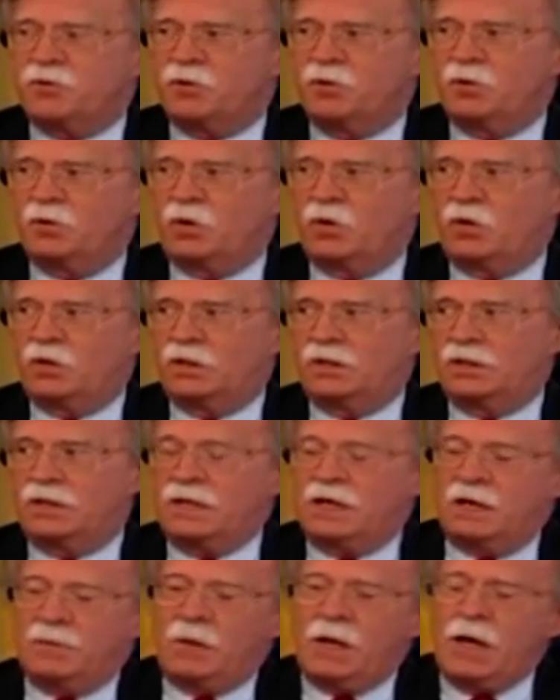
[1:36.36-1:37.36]
for a long
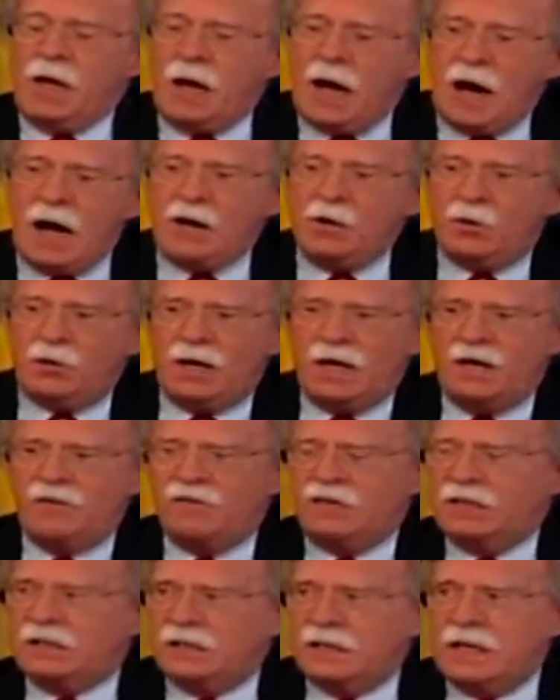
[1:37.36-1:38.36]
time. I don't have
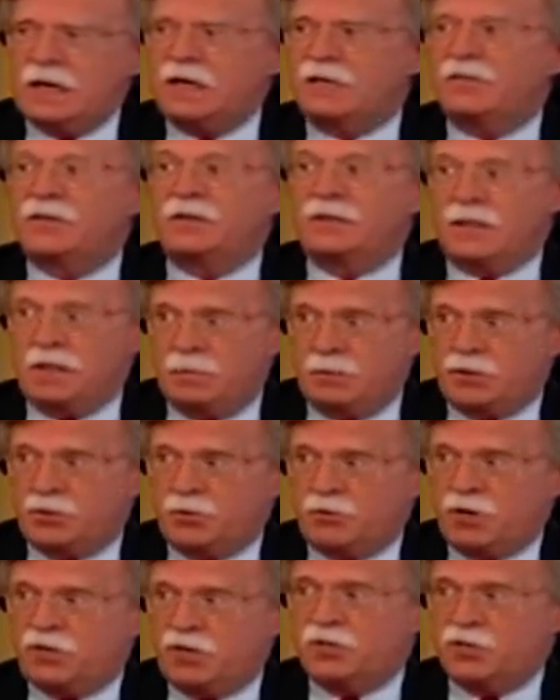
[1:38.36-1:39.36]
any doubt the
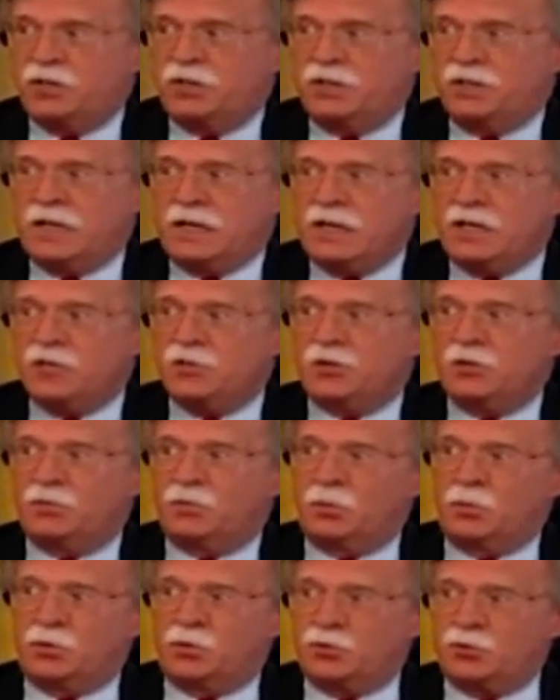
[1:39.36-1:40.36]
demonstration in Egypt
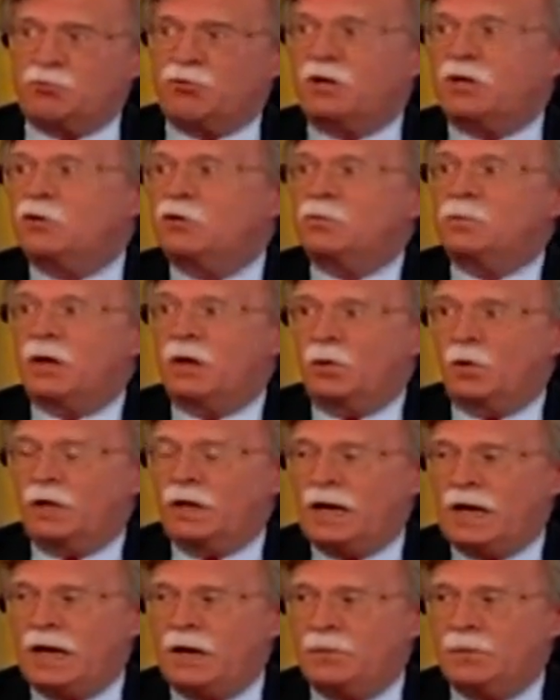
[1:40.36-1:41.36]
was triggered by what
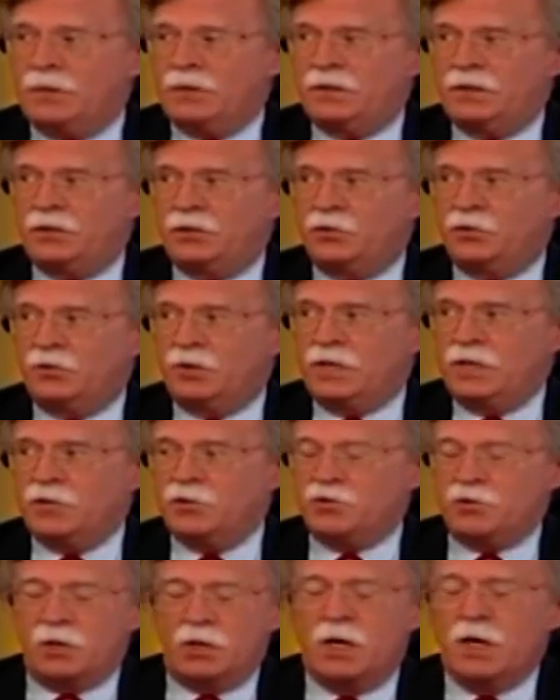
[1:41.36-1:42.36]
happened in
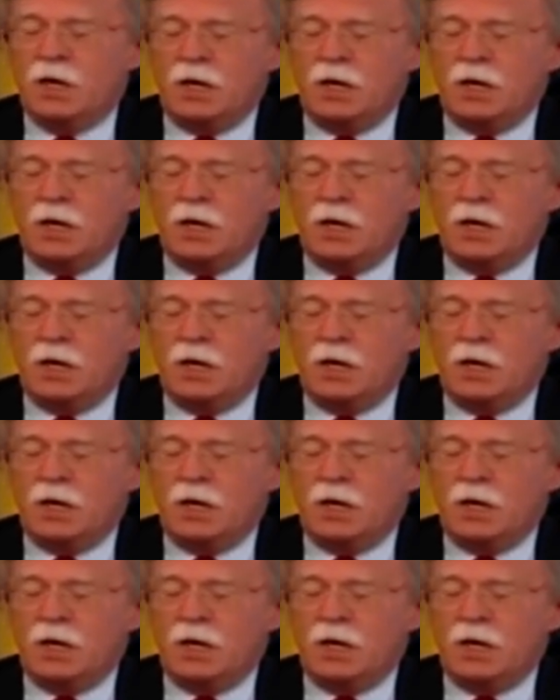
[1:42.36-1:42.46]
Tunisia.